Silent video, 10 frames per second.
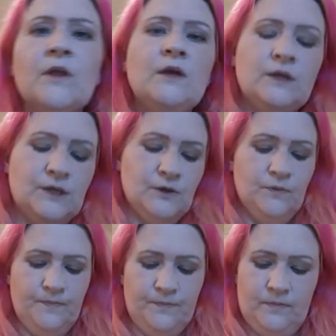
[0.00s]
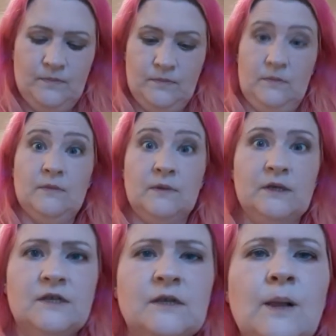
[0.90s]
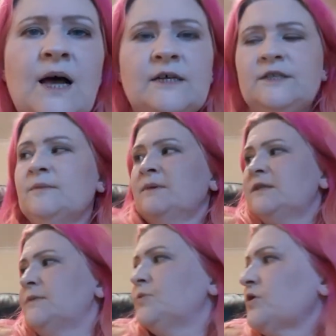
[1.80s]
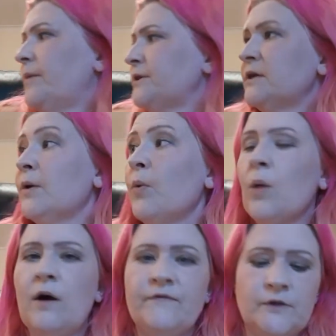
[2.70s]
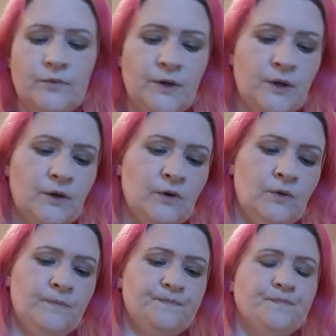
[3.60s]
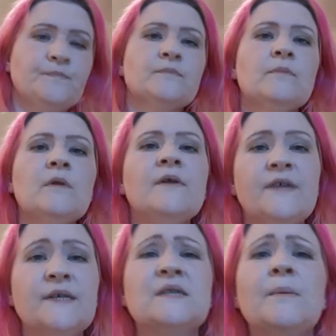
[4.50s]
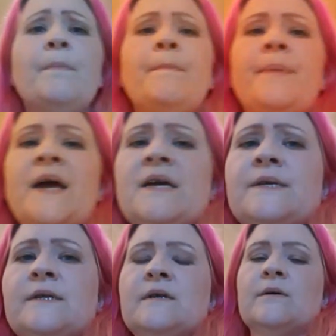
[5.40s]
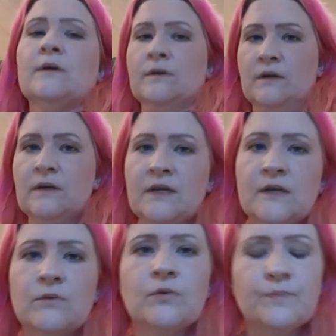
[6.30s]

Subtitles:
So this is the last in my subscription I will have to renew. This is the best needle